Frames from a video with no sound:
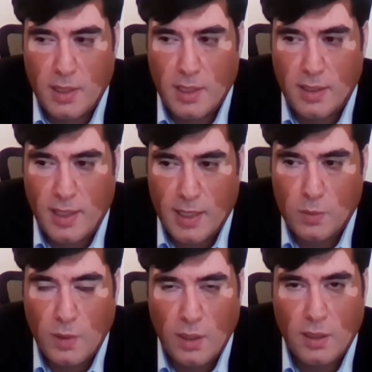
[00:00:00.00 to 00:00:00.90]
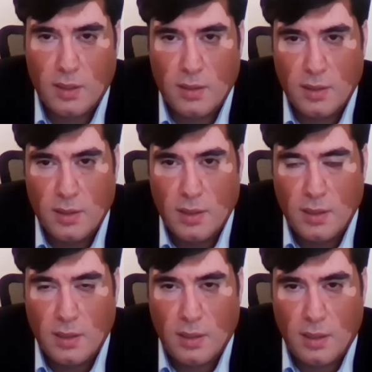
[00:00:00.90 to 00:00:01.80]
In that world,
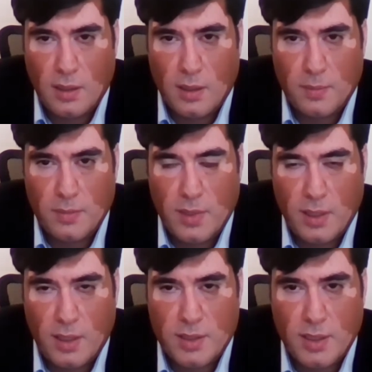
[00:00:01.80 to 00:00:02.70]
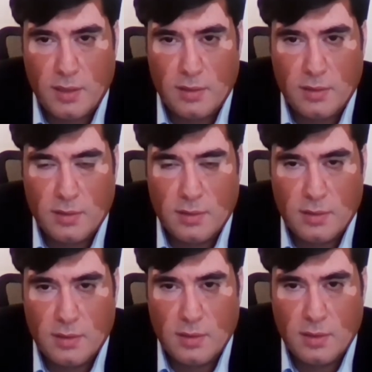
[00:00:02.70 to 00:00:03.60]
there are certain
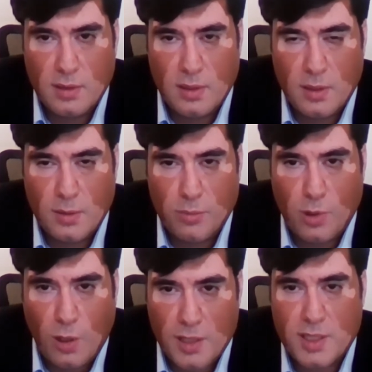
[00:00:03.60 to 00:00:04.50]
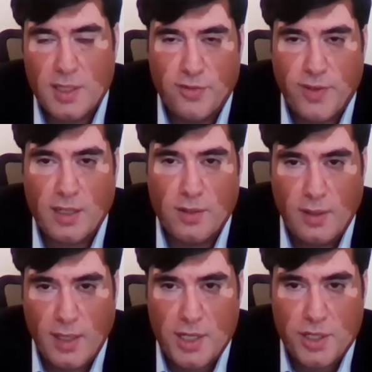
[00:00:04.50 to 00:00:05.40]
cause and effect
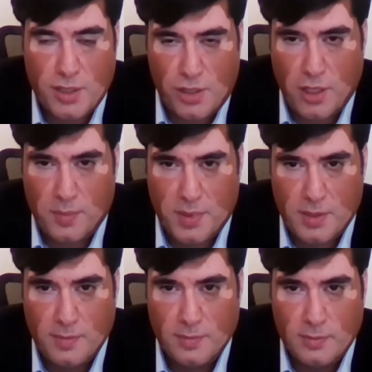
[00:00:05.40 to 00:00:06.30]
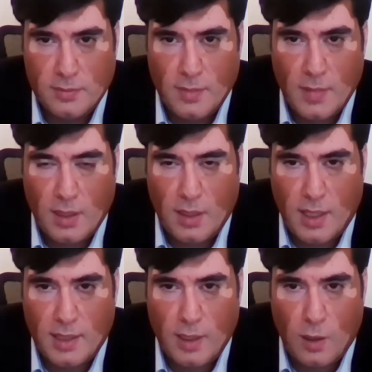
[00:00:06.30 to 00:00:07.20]
relationships.
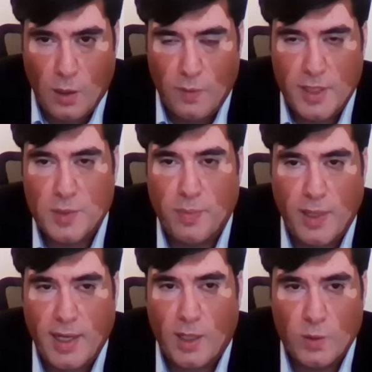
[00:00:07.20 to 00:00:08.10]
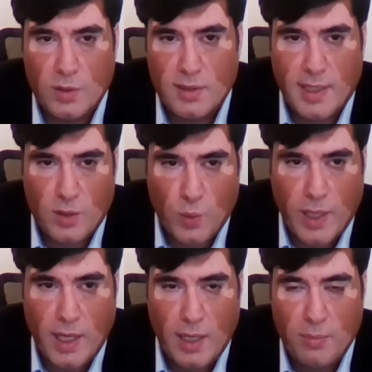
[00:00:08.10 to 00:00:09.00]
They always play out that
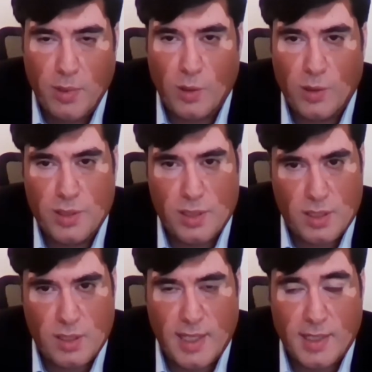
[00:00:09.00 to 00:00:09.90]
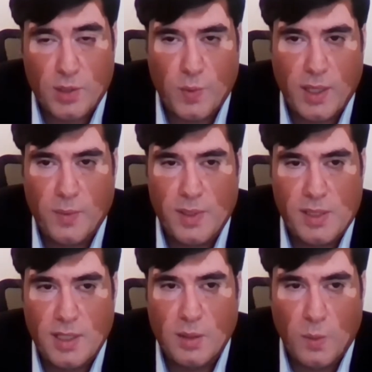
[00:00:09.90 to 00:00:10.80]
way because that's the way we
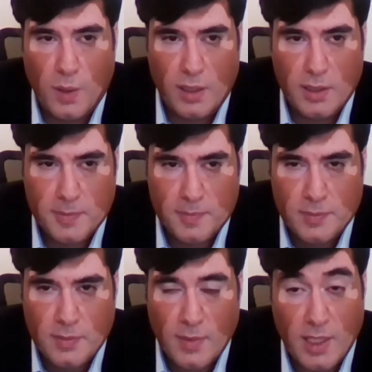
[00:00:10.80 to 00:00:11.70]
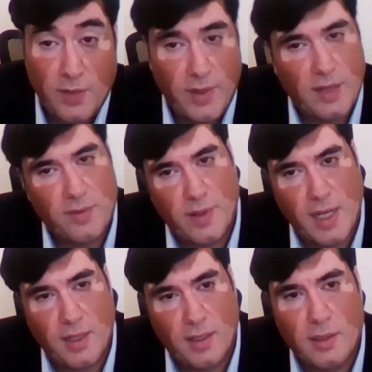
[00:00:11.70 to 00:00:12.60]
see the world that we have
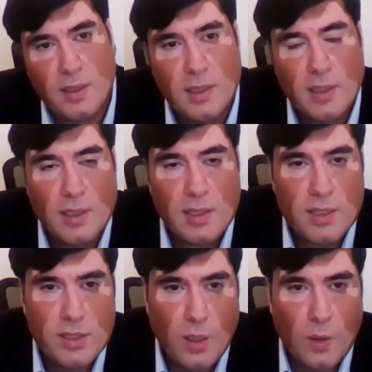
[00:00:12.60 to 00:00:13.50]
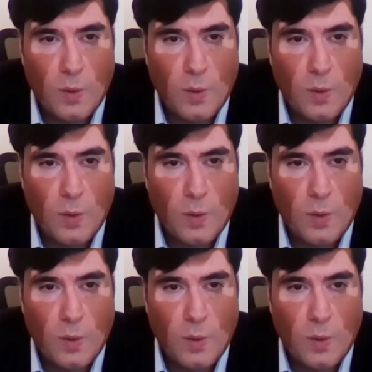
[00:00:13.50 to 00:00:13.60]
created. So